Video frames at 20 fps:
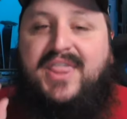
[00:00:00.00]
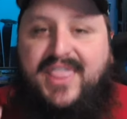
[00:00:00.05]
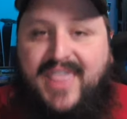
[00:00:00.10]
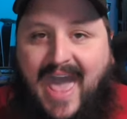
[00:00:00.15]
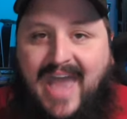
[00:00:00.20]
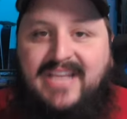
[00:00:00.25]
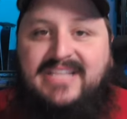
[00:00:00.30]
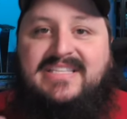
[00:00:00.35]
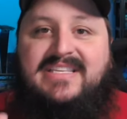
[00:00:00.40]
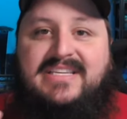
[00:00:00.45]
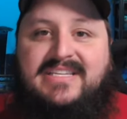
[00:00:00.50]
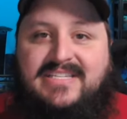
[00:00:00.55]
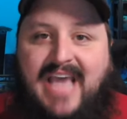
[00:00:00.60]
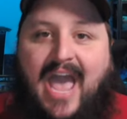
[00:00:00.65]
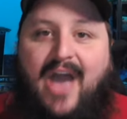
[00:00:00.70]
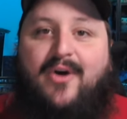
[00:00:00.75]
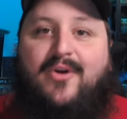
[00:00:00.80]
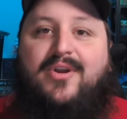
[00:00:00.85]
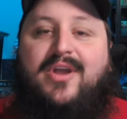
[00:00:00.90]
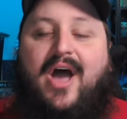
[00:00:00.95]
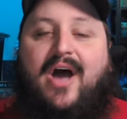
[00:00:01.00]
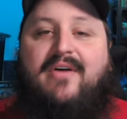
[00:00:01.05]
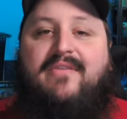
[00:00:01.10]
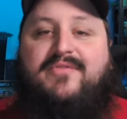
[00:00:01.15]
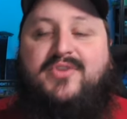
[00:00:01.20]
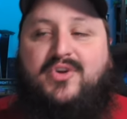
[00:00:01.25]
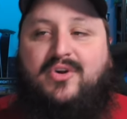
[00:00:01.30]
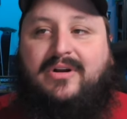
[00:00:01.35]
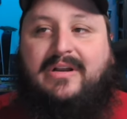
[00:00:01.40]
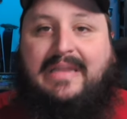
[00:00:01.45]
That is the sound
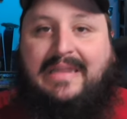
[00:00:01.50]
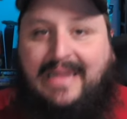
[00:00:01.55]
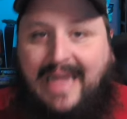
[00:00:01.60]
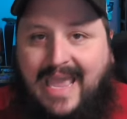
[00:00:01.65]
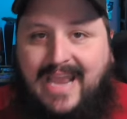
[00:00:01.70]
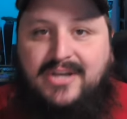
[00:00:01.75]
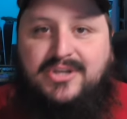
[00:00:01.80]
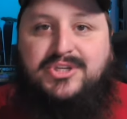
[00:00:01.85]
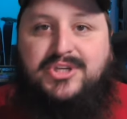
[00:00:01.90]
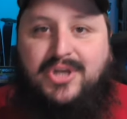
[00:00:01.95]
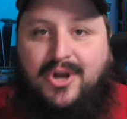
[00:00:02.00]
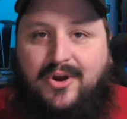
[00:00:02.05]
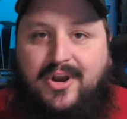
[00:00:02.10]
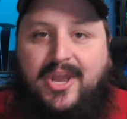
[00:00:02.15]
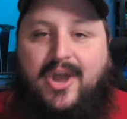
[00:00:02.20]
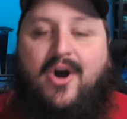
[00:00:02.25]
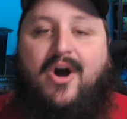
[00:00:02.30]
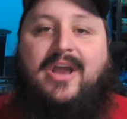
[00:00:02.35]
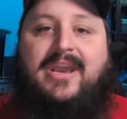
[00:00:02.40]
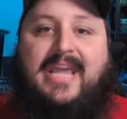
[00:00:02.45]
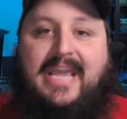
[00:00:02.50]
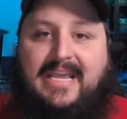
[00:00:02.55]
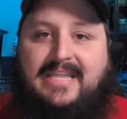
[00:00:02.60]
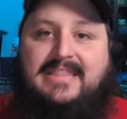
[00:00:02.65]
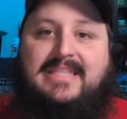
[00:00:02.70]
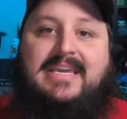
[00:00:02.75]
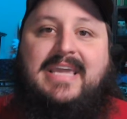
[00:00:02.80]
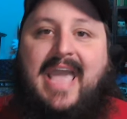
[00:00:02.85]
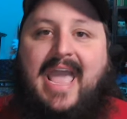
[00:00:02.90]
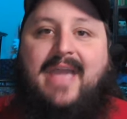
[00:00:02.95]
of your light turning on
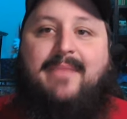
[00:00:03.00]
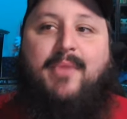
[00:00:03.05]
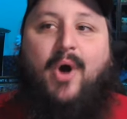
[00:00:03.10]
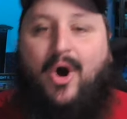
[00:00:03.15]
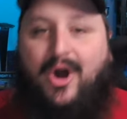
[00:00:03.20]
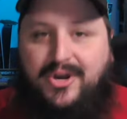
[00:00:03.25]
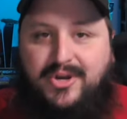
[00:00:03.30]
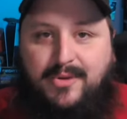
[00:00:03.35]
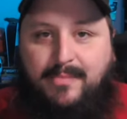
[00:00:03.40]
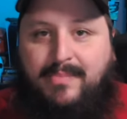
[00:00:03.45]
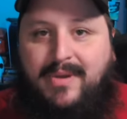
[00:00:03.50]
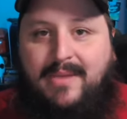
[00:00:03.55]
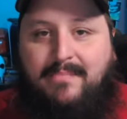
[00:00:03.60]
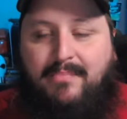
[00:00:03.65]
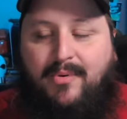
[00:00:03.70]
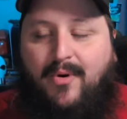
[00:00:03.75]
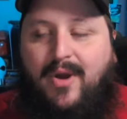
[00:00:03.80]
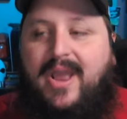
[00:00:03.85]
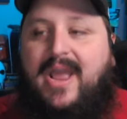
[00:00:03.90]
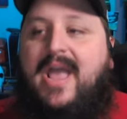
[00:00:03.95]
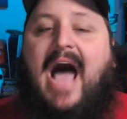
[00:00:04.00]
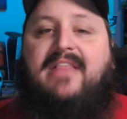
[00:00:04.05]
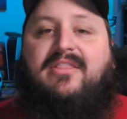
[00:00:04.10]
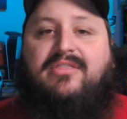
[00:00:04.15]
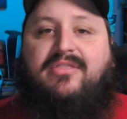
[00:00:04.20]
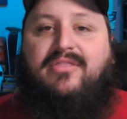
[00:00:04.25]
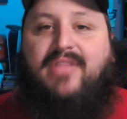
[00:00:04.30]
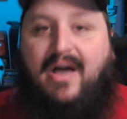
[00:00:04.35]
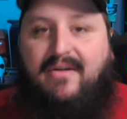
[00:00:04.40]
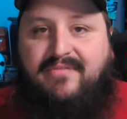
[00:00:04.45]
in the game on your Pip-Boy. I
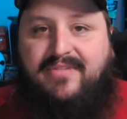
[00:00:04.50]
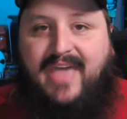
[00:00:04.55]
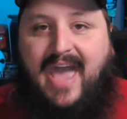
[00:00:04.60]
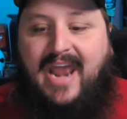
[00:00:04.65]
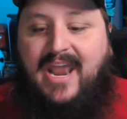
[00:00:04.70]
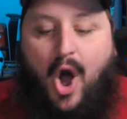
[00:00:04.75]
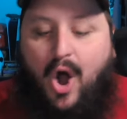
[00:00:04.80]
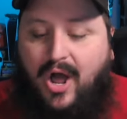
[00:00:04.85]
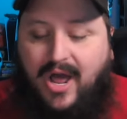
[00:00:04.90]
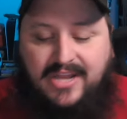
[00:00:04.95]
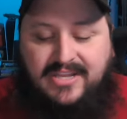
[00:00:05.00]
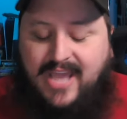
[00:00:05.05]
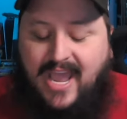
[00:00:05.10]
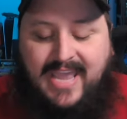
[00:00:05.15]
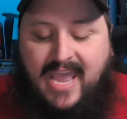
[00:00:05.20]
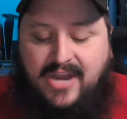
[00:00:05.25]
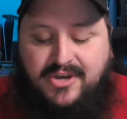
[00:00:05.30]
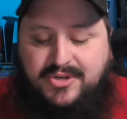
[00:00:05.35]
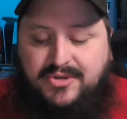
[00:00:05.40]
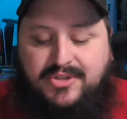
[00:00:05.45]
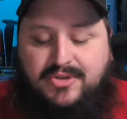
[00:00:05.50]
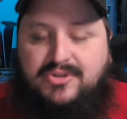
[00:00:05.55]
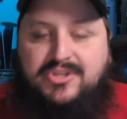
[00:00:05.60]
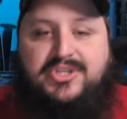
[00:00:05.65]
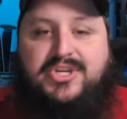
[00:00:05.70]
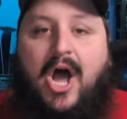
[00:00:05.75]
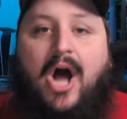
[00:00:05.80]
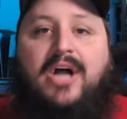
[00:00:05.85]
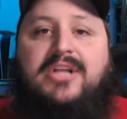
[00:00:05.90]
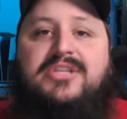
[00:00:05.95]
love that. All, again, dude, there's
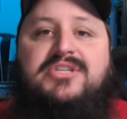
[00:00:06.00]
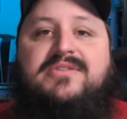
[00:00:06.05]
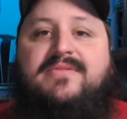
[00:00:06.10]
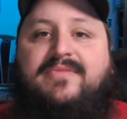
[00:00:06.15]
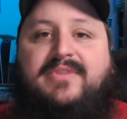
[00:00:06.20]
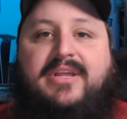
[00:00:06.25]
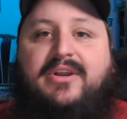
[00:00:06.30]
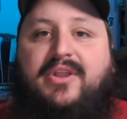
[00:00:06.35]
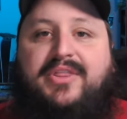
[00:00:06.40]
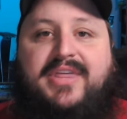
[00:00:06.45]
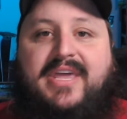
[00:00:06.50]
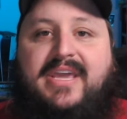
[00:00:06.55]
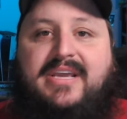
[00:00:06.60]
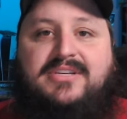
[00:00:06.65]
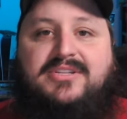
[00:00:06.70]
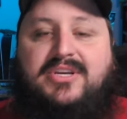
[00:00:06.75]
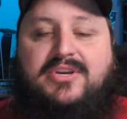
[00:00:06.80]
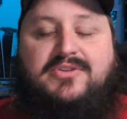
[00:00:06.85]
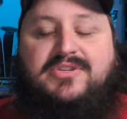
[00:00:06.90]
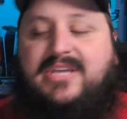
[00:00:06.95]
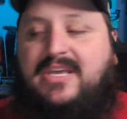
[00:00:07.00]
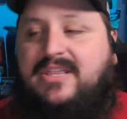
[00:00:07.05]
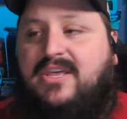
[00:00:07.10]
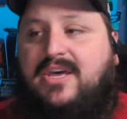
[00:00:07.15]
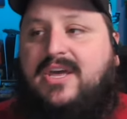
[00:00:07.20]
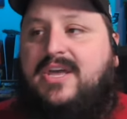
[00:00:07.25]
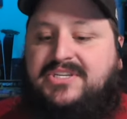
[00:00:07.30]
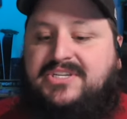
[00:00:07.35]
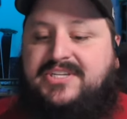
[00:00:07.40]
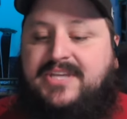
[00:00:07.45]
tons of little things that you're seeing.
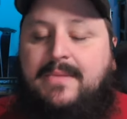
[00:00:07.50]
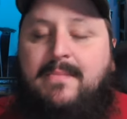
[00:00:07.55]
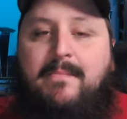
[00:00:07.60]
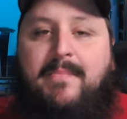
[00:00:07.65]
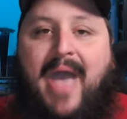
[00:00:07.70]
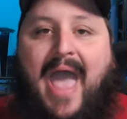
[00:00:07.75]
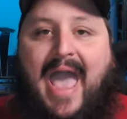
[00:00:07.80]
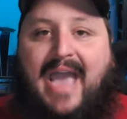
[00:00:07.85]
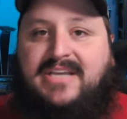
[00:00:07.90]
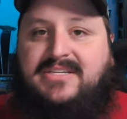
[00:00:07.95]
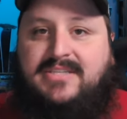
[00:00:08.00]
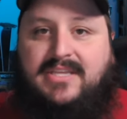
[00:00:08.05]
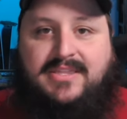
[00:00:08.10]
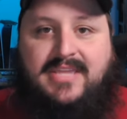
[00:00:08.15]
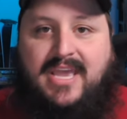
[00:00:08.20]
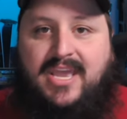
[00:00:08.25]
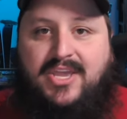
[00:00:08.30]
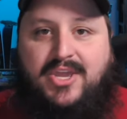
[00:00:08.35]
The stim packs that they